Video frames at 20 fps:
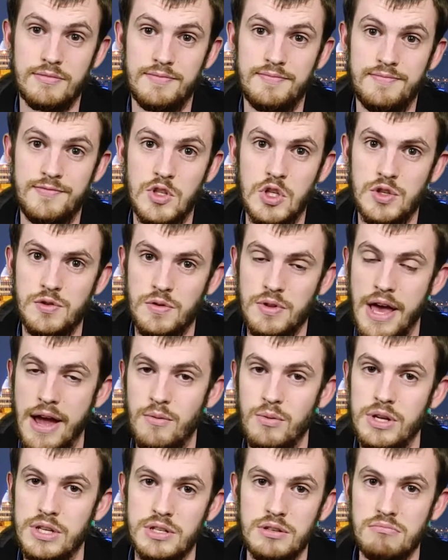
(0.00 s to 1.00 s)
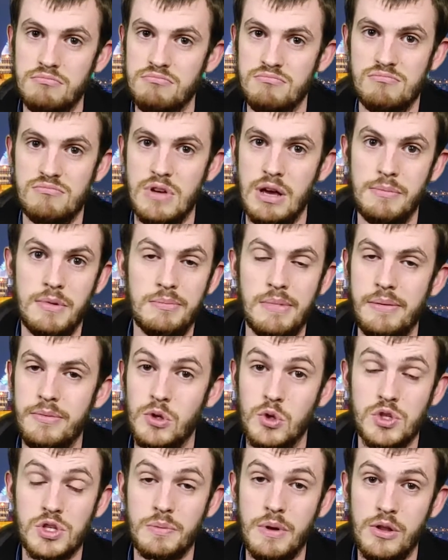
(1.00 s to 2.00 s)
Just for that reason. I mean, maybe
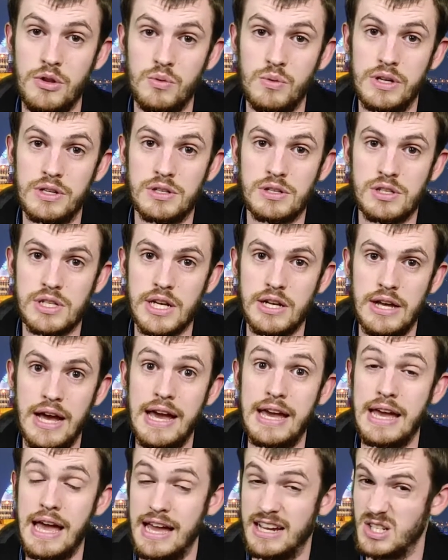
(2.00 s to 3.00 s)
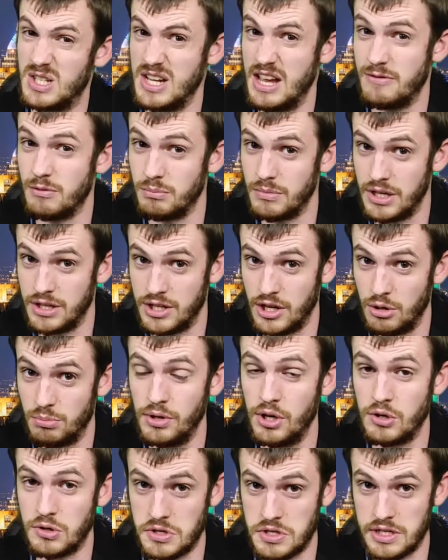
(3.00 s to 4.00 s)
there's some other reasons. I actually haven't been there
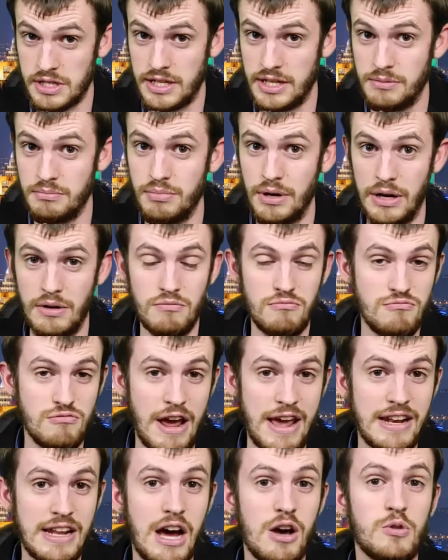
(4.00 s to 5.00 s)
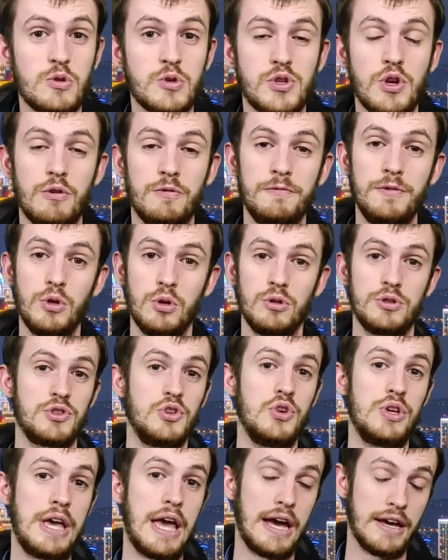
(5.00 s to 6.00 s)
personally, but right now there's no fuel, so
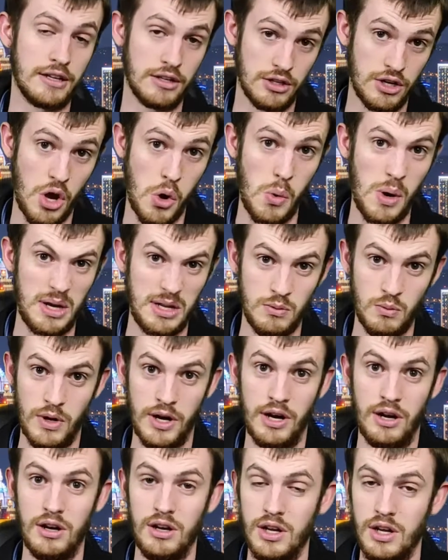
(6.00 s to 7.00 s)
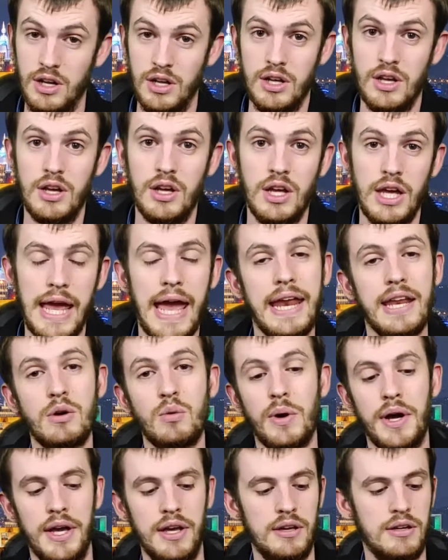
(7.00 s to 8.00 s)
you can't go anywhere.
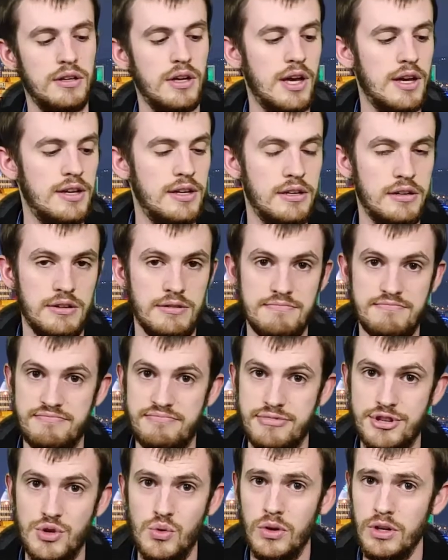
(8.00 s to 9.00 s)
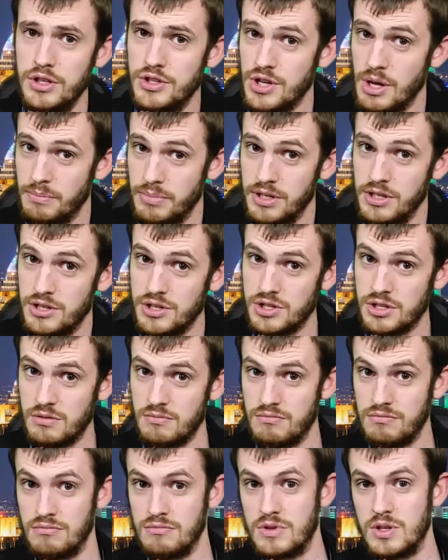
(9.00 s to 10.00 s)
Anyway, do you want to jump into
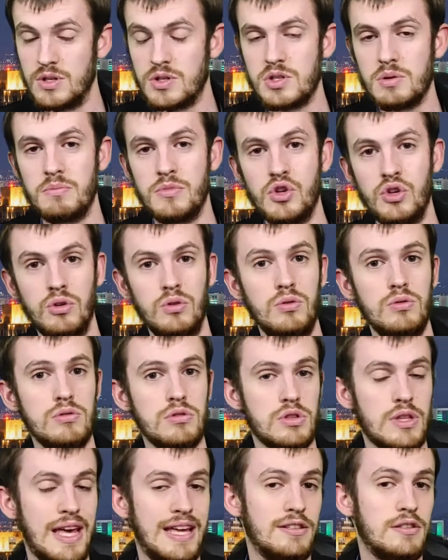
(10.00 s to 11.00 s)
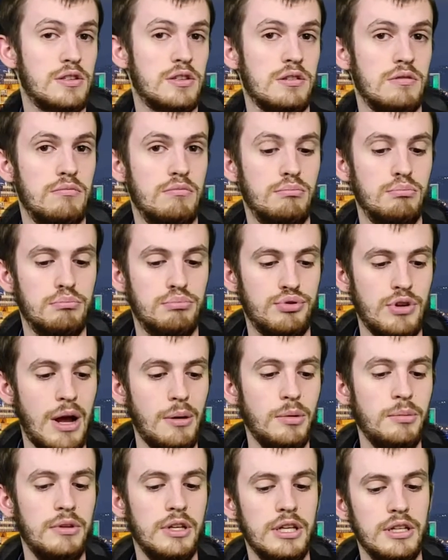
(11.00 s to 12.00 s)
some news that's
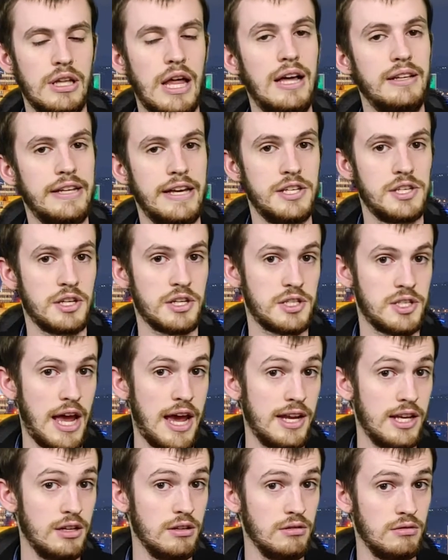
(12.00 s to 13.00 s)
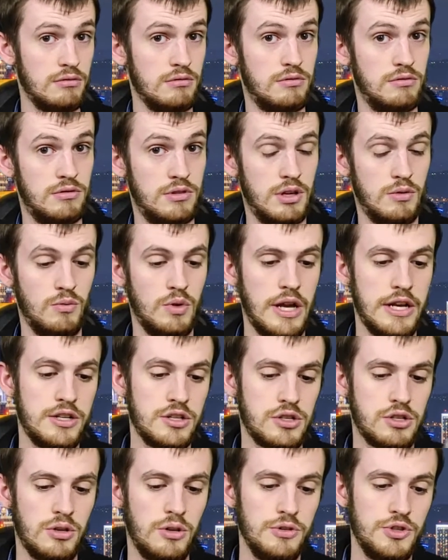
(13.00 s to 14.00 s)
probably a lot less exciting than what I
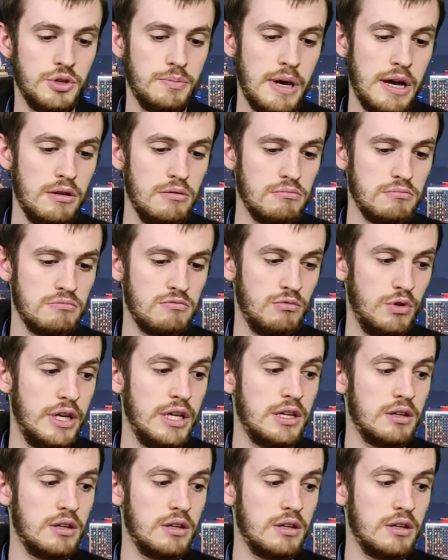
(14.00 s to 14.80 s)
just told you about? We